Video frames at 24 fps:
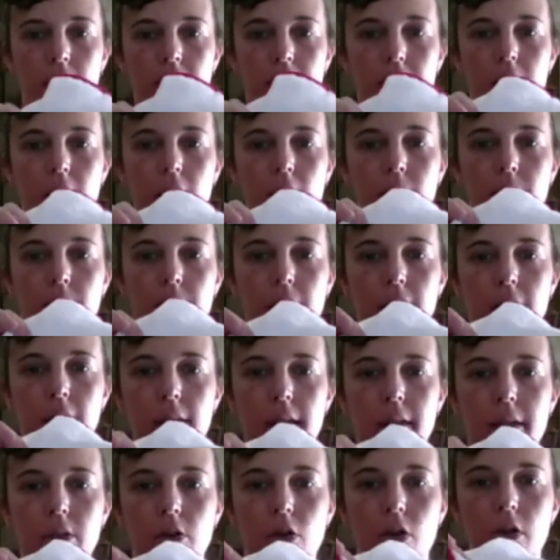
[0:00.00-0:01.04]
the bit
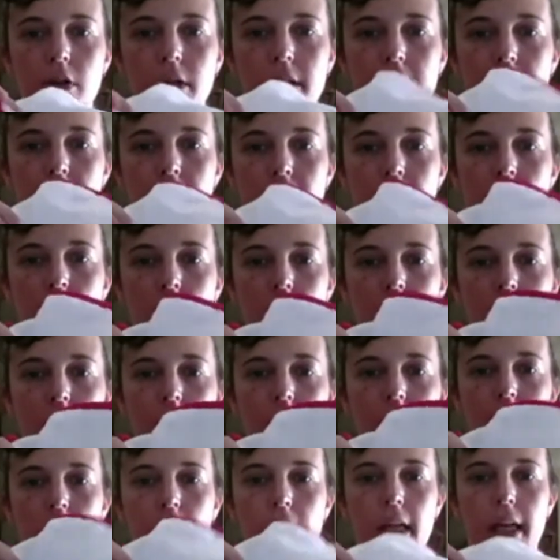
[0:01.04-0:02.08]
is not down,
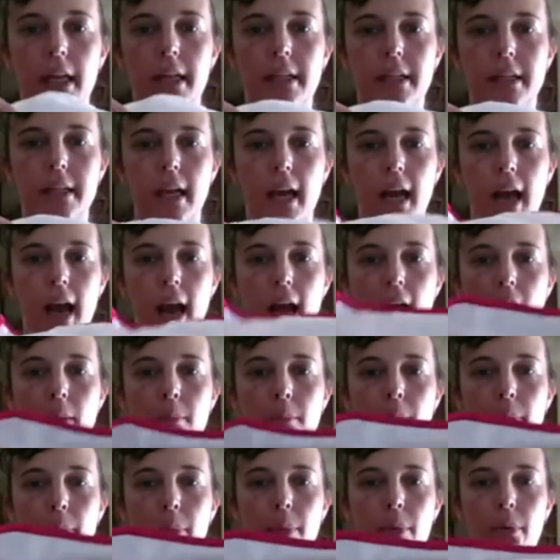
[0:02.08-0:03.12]
it's
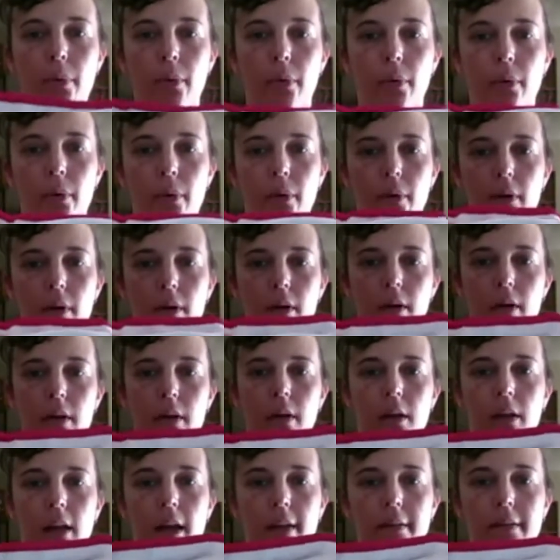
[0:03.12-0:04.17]
up.
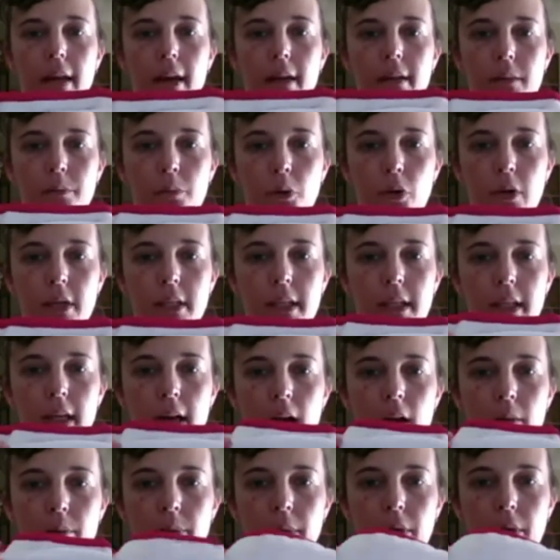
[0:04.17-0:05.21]
like that's pointing
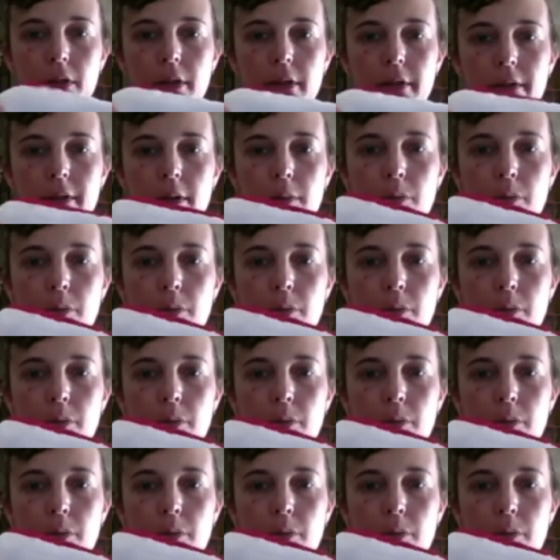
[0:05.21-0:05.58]
up, because if you